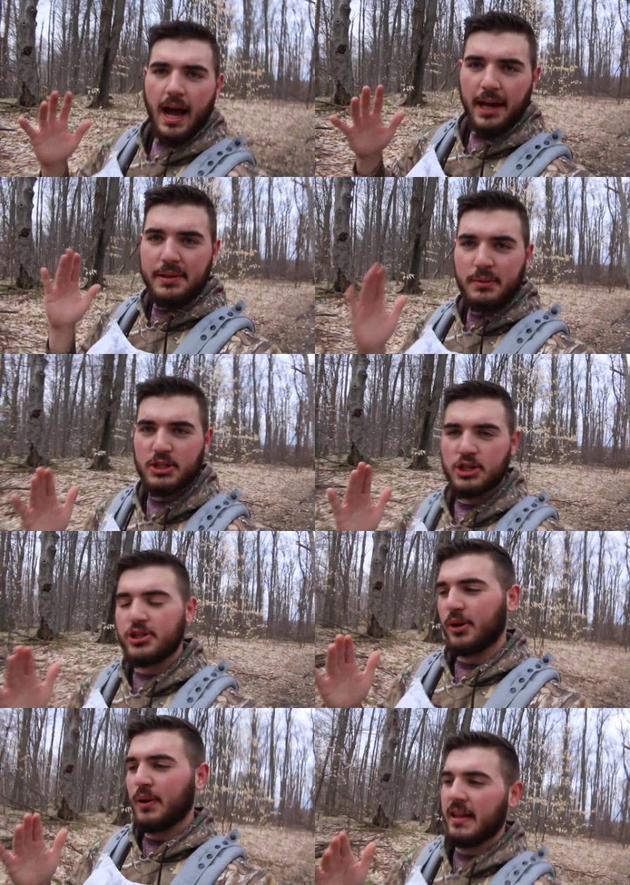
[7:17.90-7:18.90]
I used to watch a
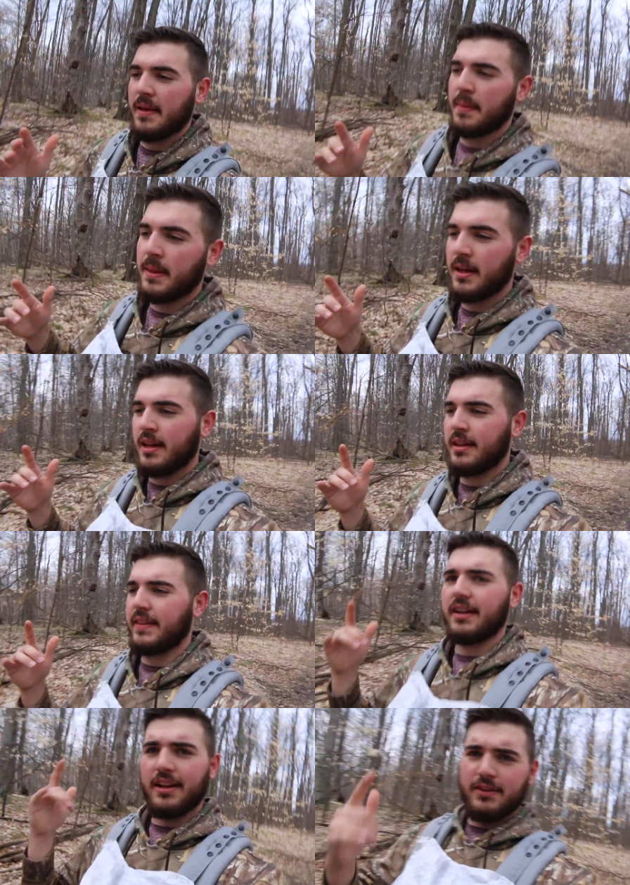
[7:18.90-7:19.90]
show
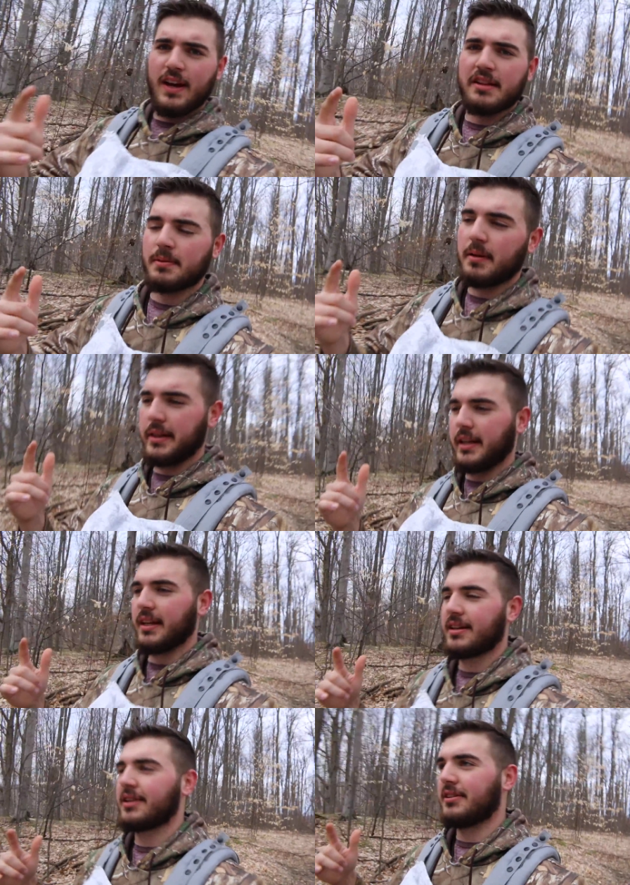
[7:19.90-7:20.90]
that a lot of you guys have probably
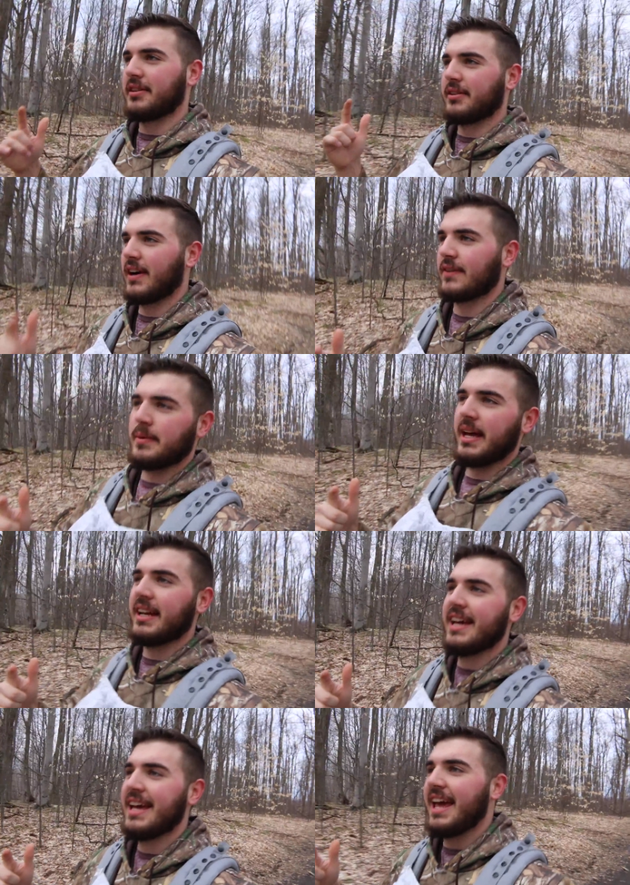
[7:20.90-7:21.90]
seen called Survivor
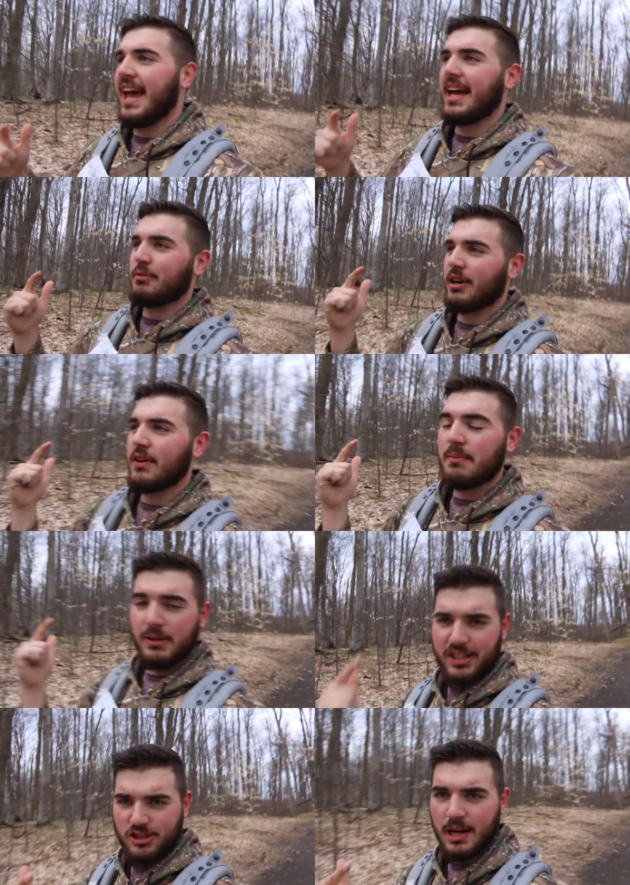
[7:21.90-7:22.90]
Man. And whenever I
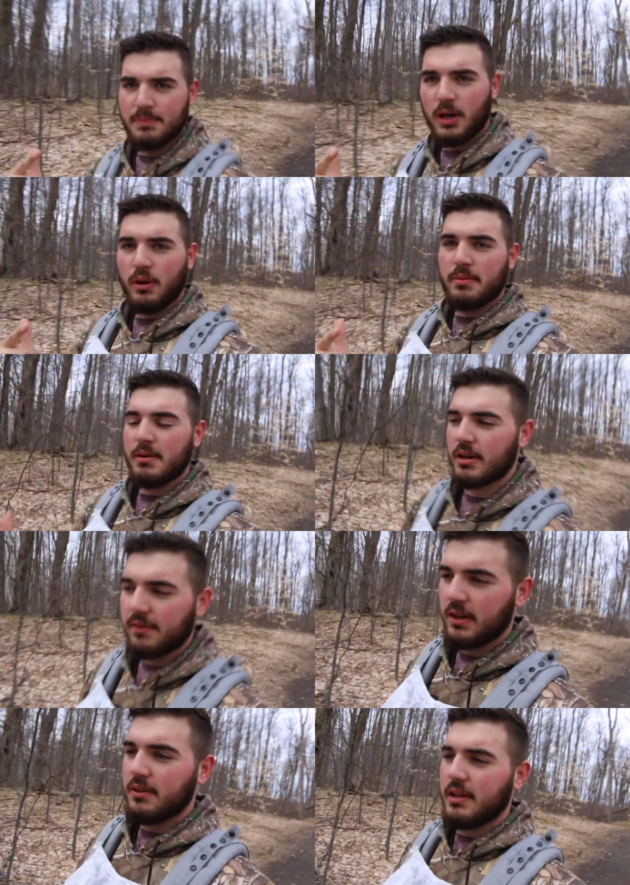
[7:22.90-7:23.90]
bring the tripod with me,
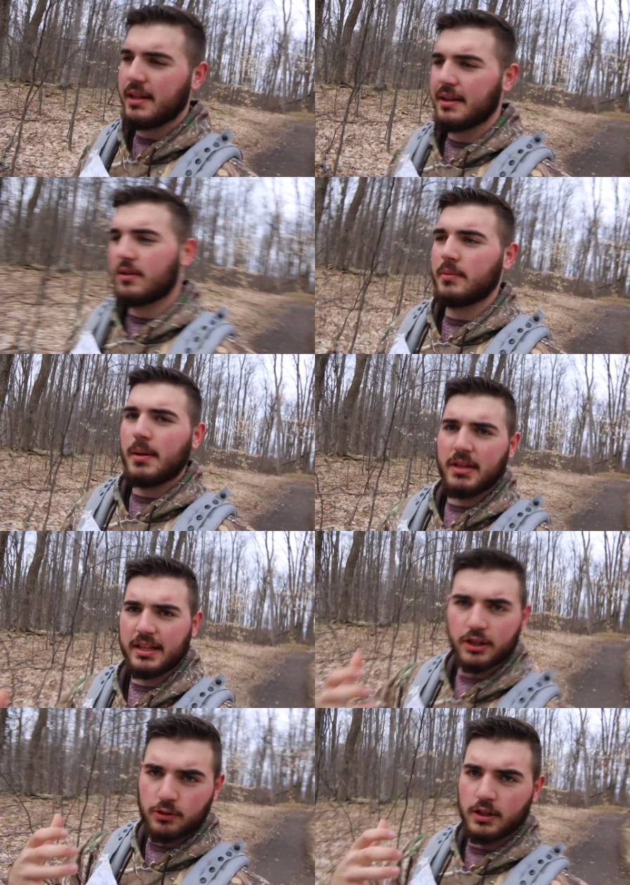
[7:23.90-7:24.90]
whenever I do these things, normally I bring
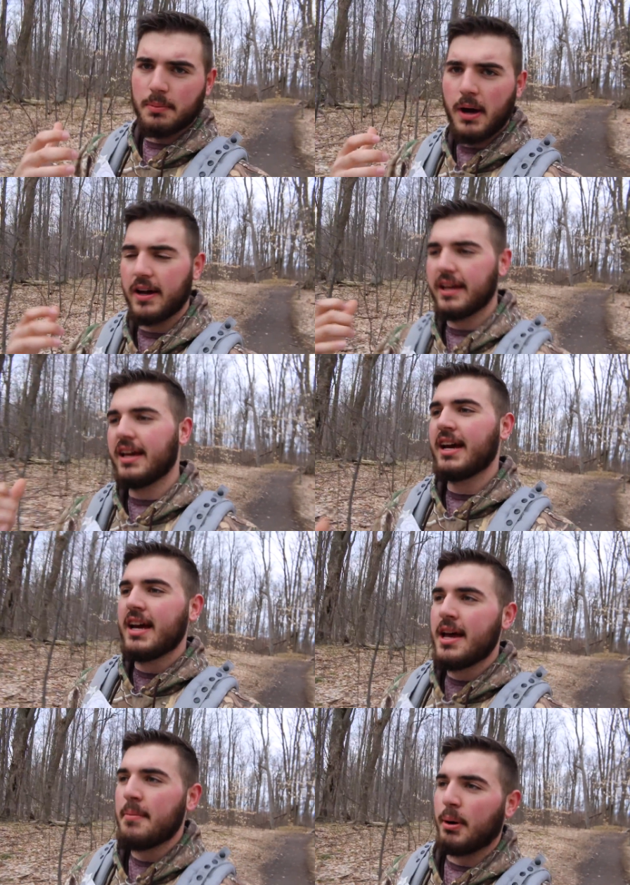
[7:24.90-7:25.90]
like the Gorilla Pod.
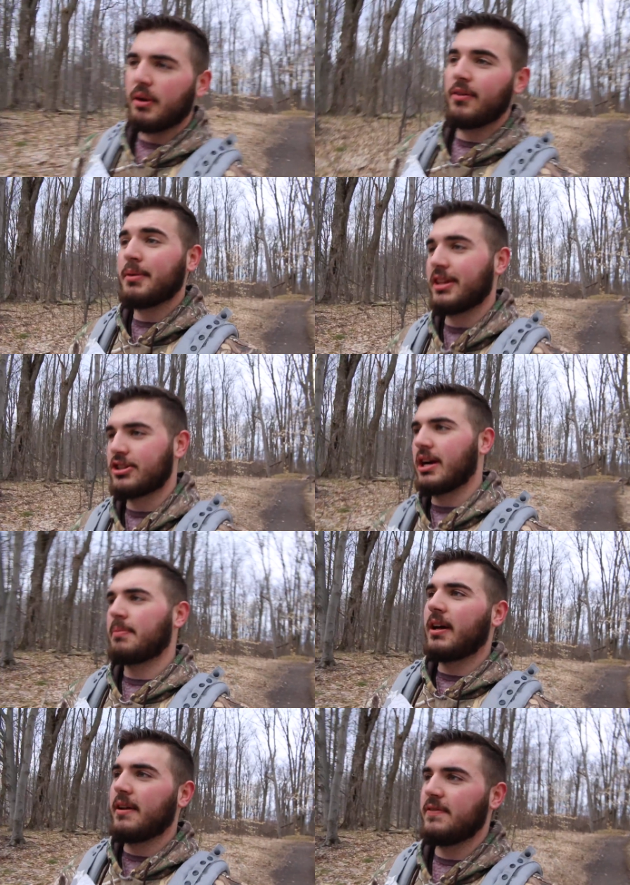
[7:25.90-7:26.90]
But whenever I bring the
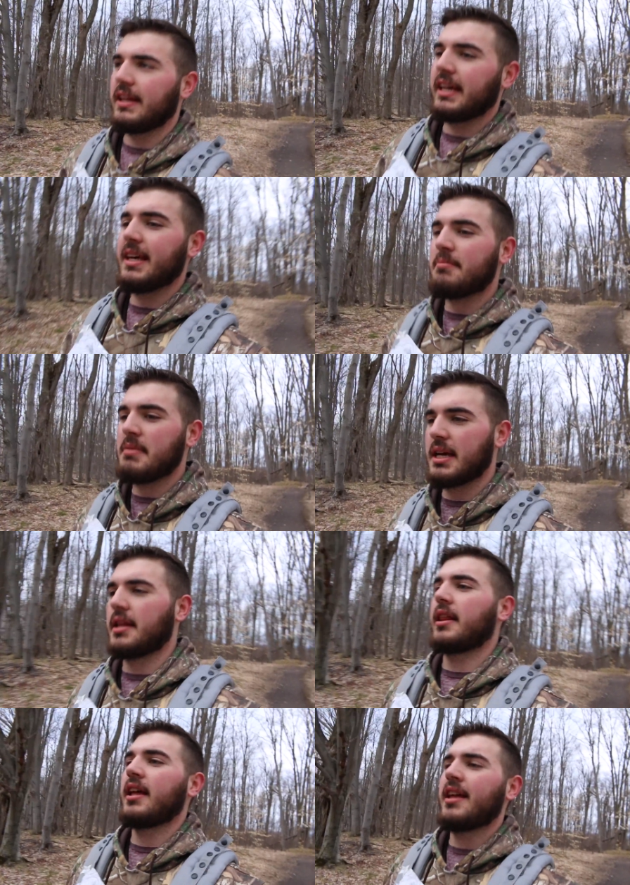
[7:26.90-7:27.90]
tripod, I feel like him
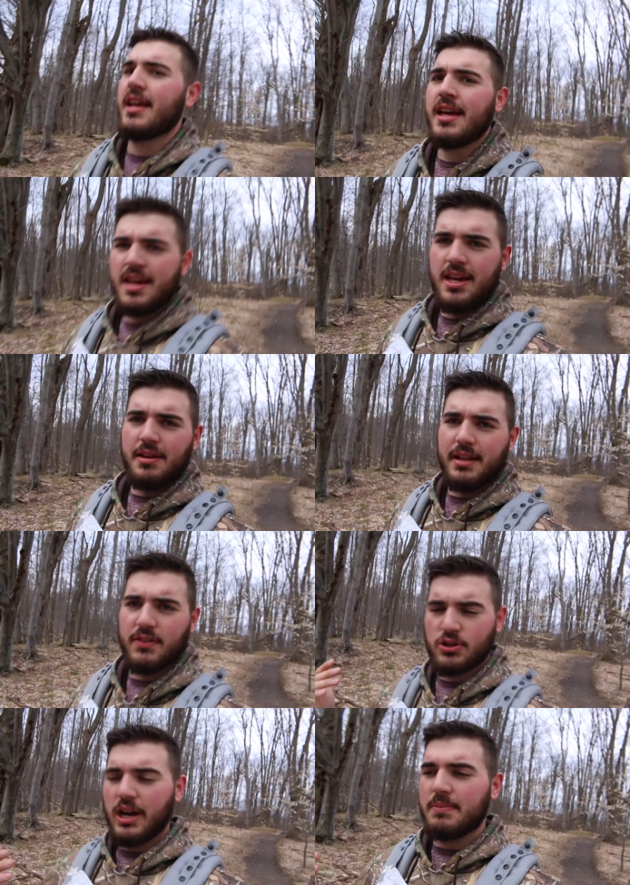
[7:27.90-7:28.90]
because he used to
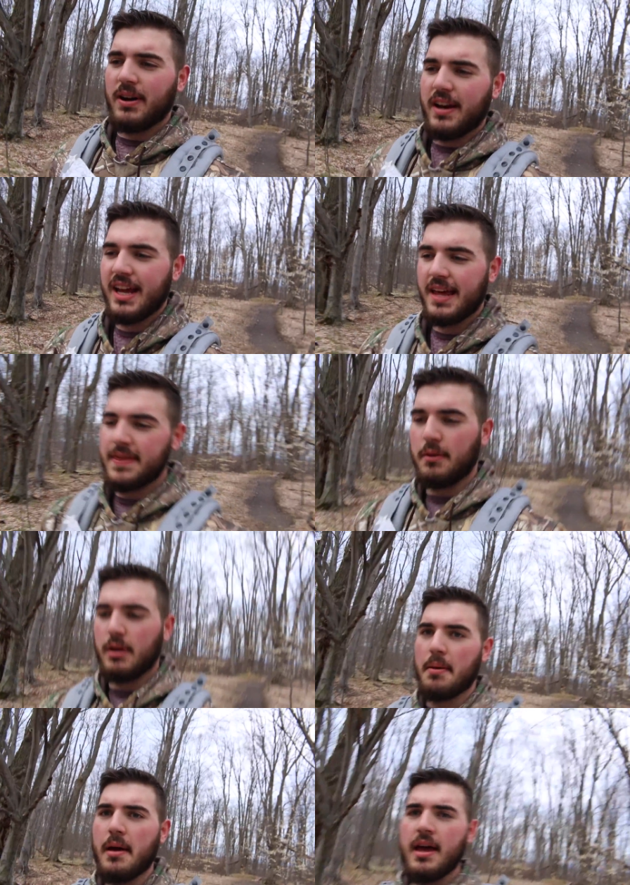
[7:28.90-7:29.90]
have a tripod that he
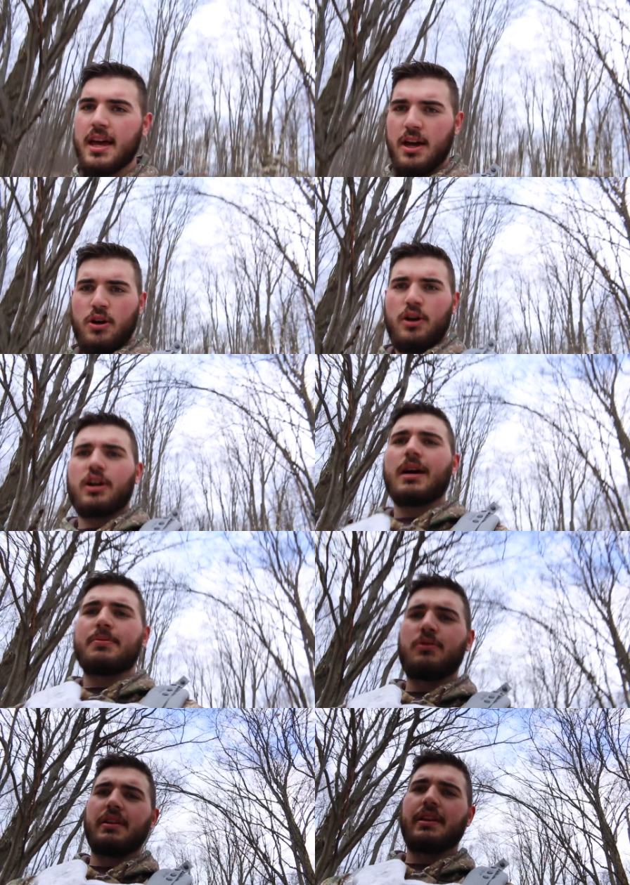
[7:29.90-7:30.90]
would hook
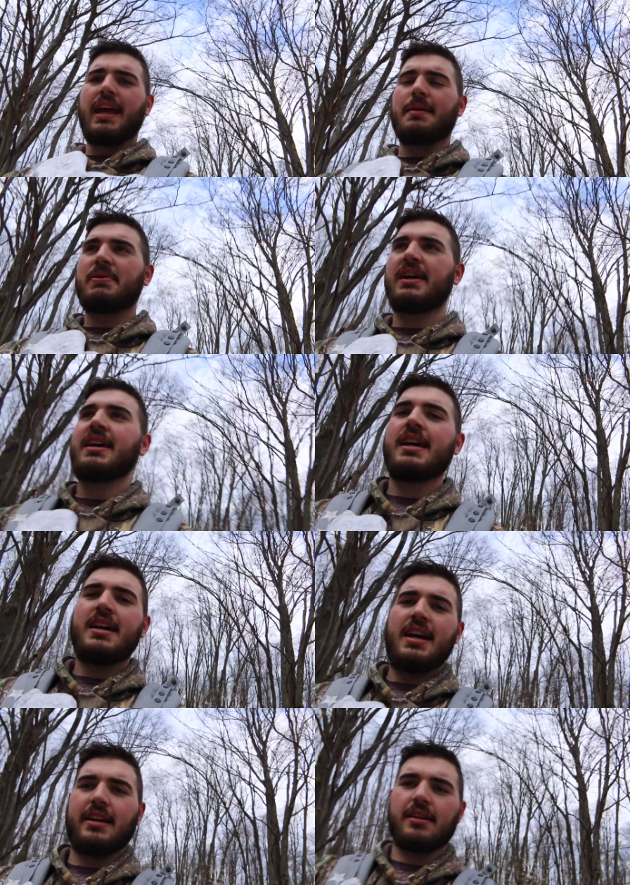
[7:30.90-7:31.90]
up to his hip,
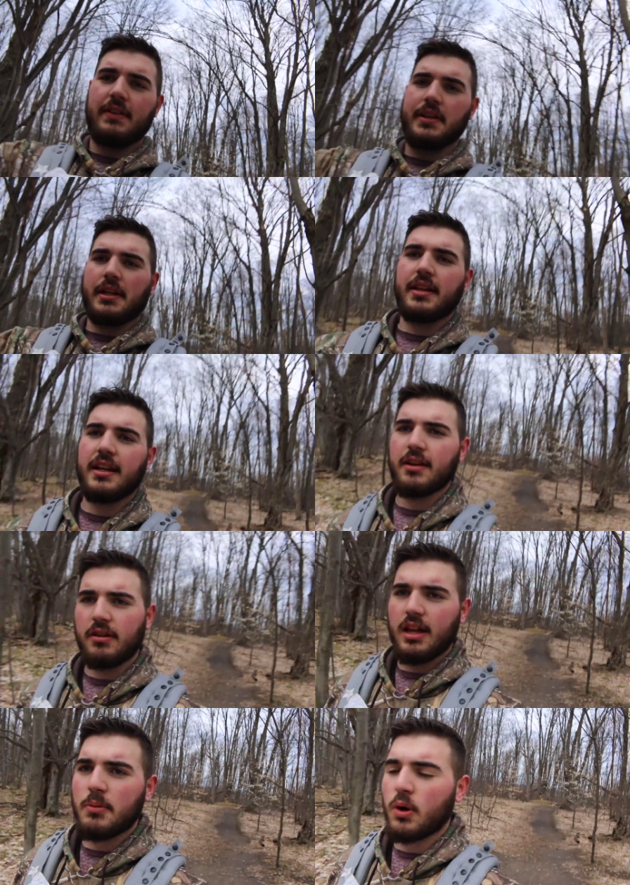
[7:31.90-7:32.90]
and he'd obviously extend it out
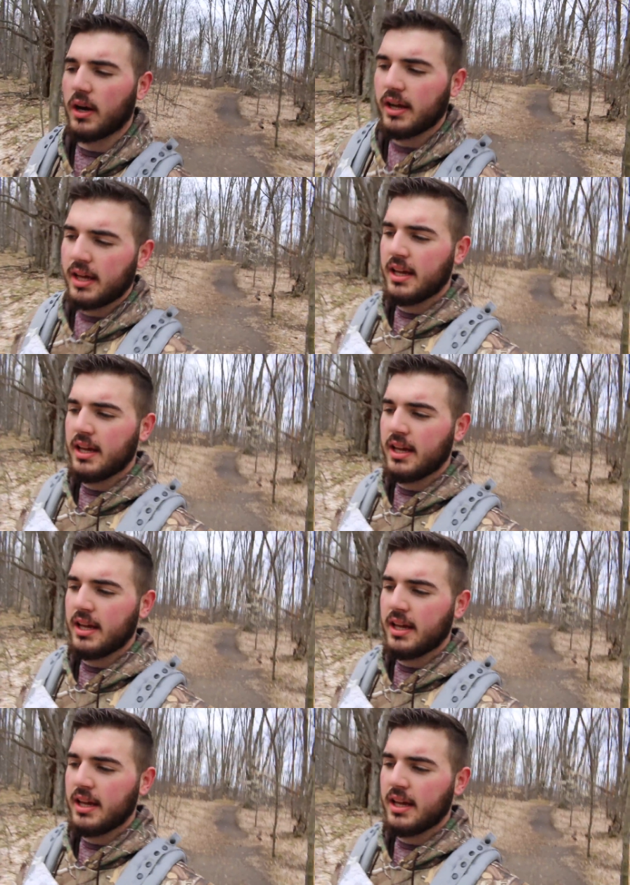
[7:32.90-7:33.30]
a lot more.